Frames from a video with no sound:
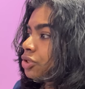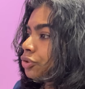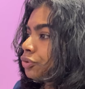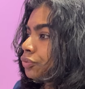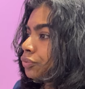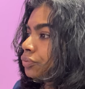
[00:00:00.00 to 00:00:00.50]

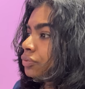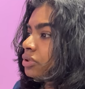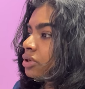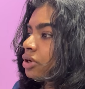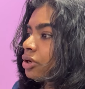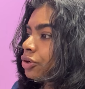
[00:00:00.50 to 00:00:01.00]
No.
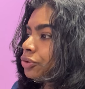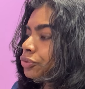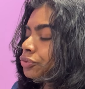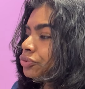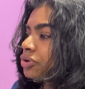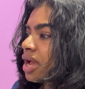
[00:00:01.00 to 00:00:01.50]
Do
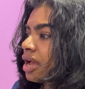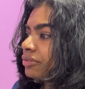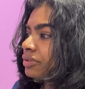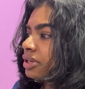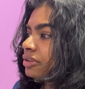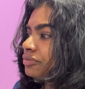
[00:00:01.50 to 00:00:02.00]
you have
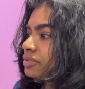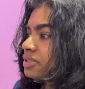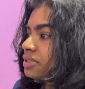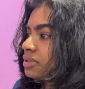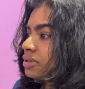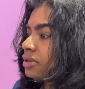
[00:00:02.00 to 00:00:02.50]
any
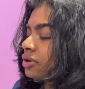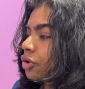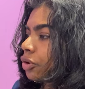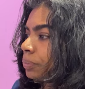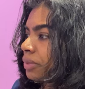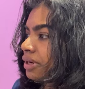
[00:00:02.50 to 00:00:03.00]
physical
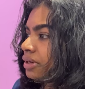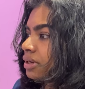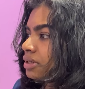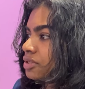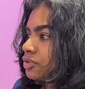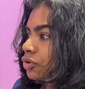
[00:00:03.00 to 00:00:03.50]
or mental
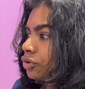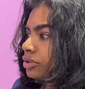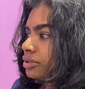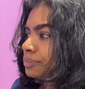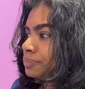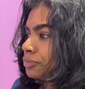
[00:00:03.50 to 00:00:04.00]

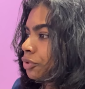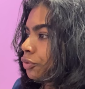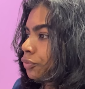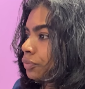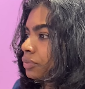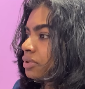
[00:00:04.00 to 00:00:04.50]
disorder?
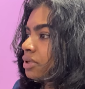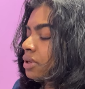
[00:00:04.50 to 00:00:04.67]
No.